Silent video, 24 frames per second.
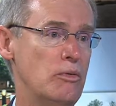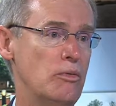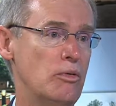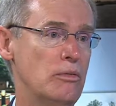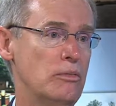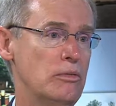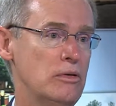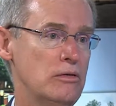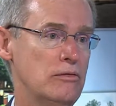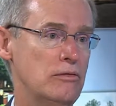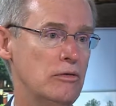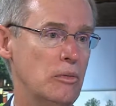
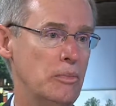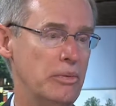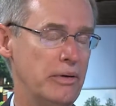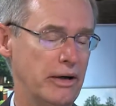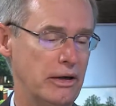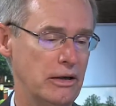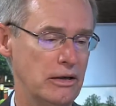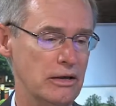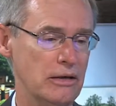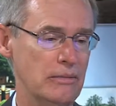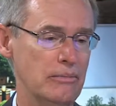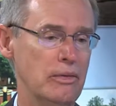removal
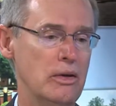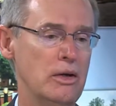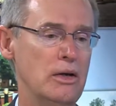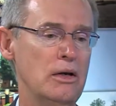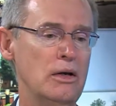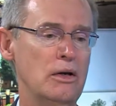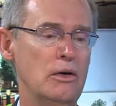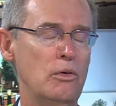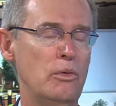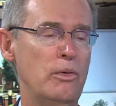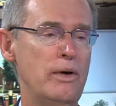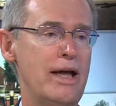pickup.
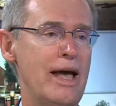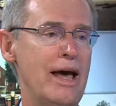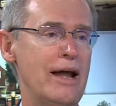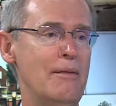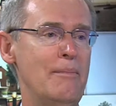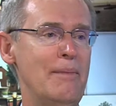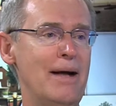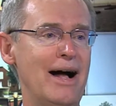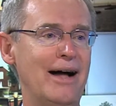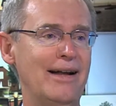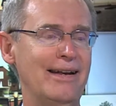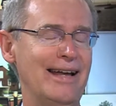We had
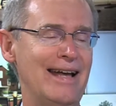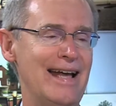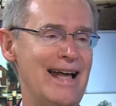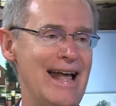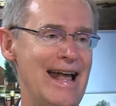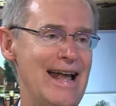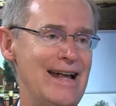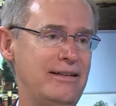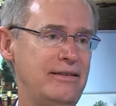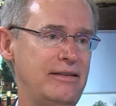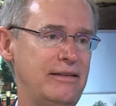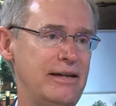about
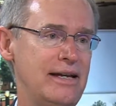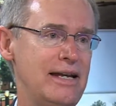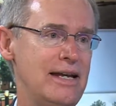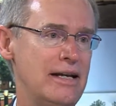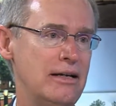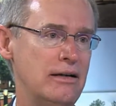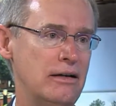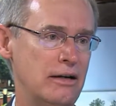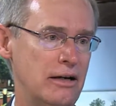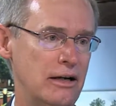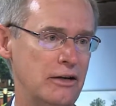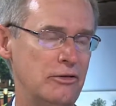
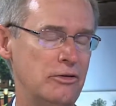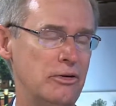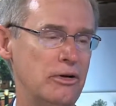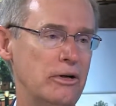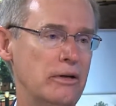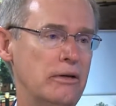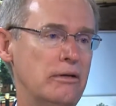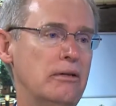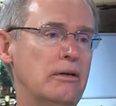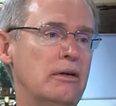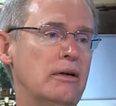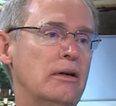
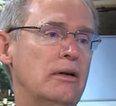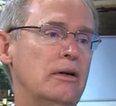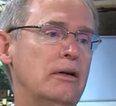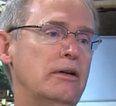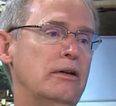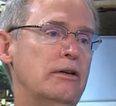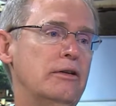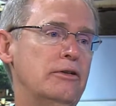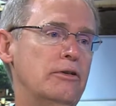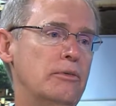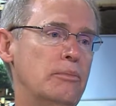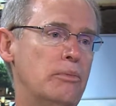1,800
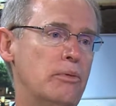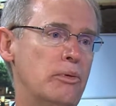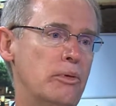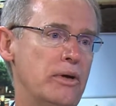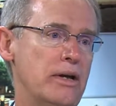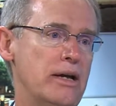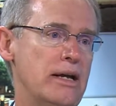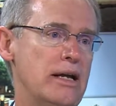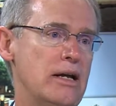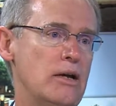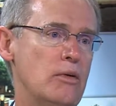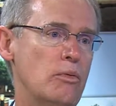
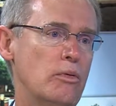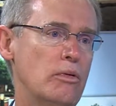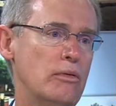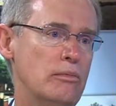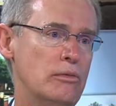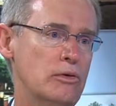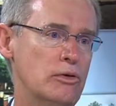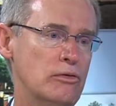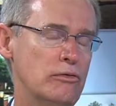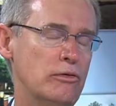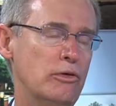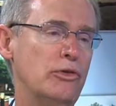debris
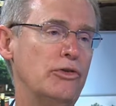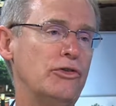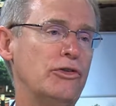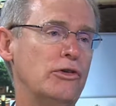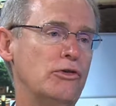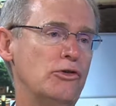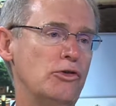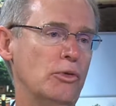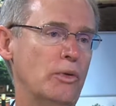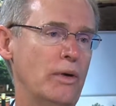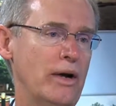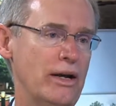removal
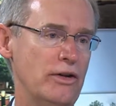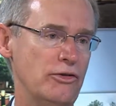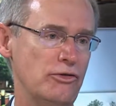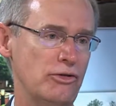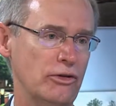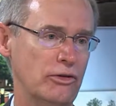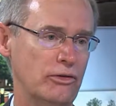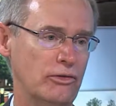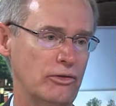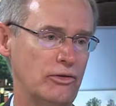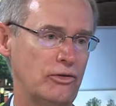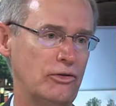
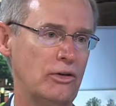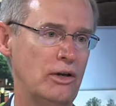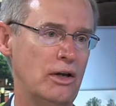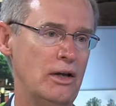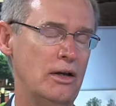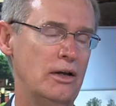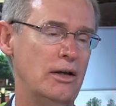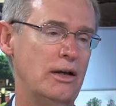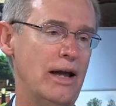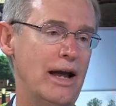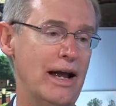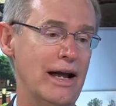situations,
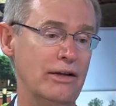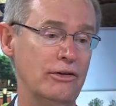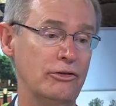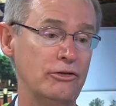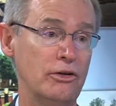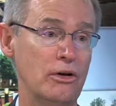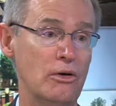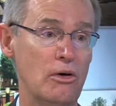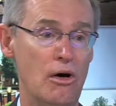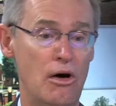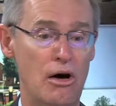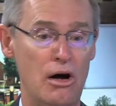and
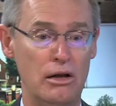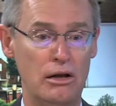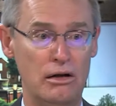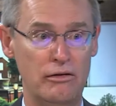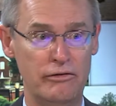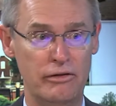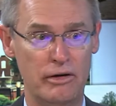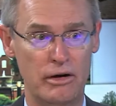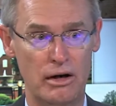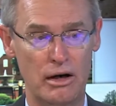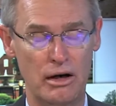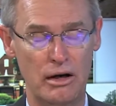so all
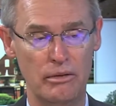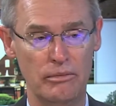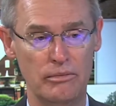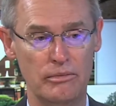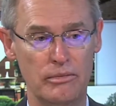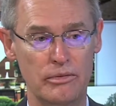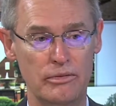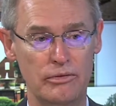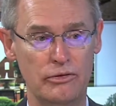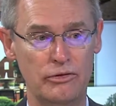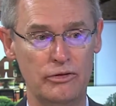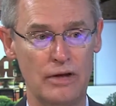of our
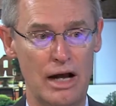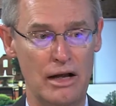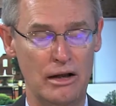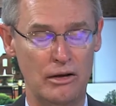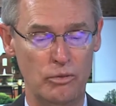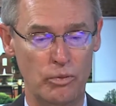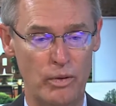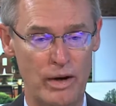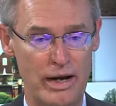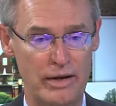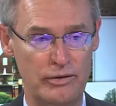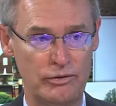
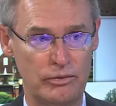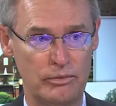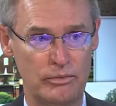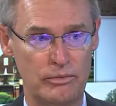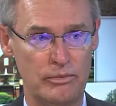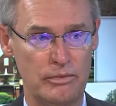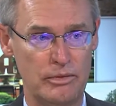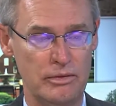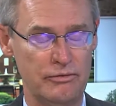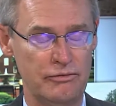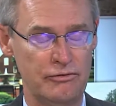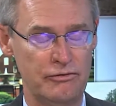solid waste
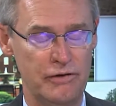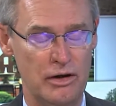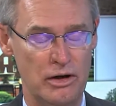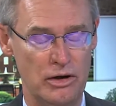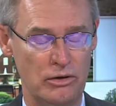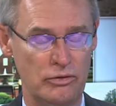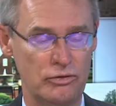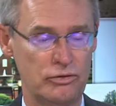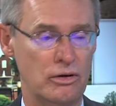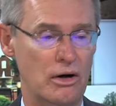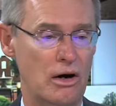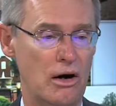
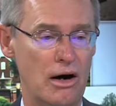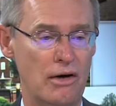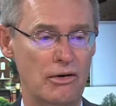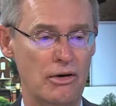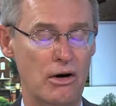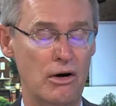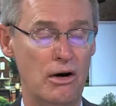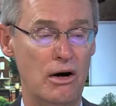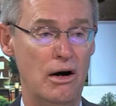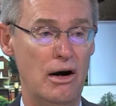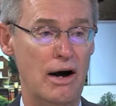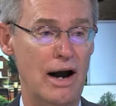folks
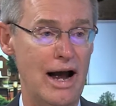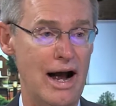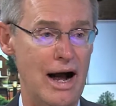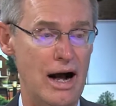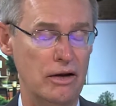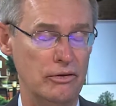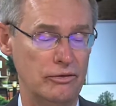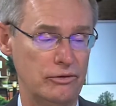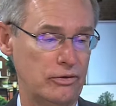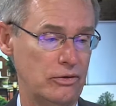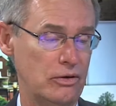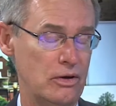are
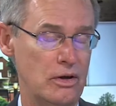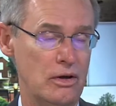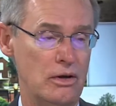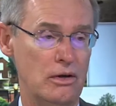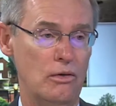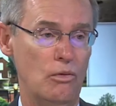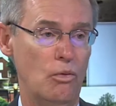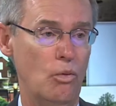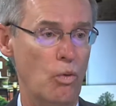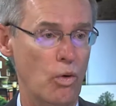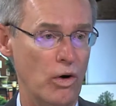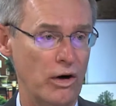out
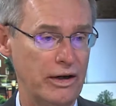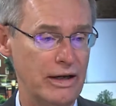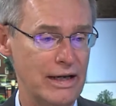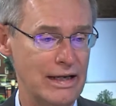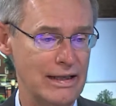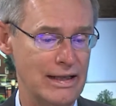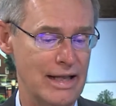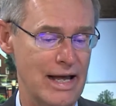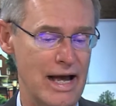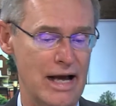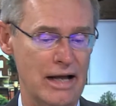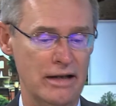
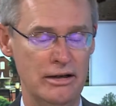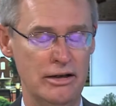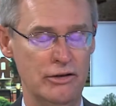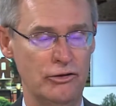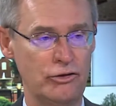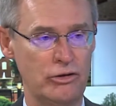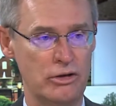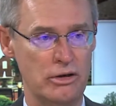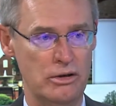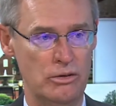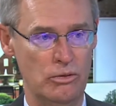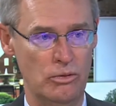working that, and it's
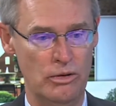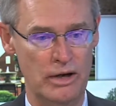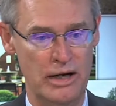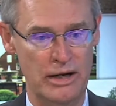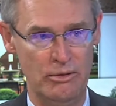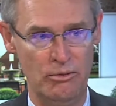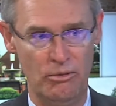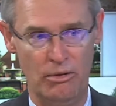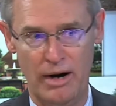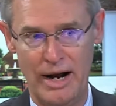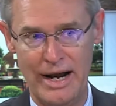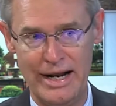going to
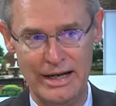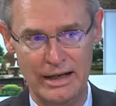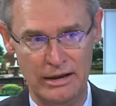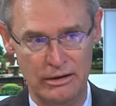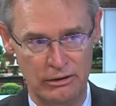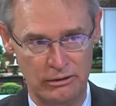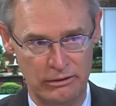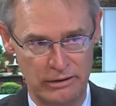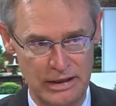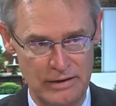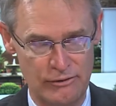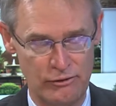run right
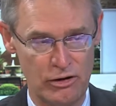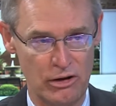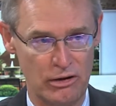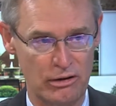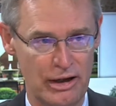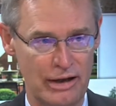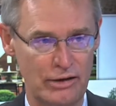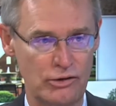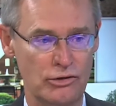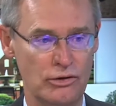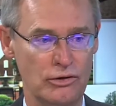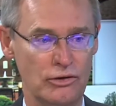into leaf
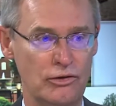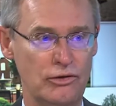collection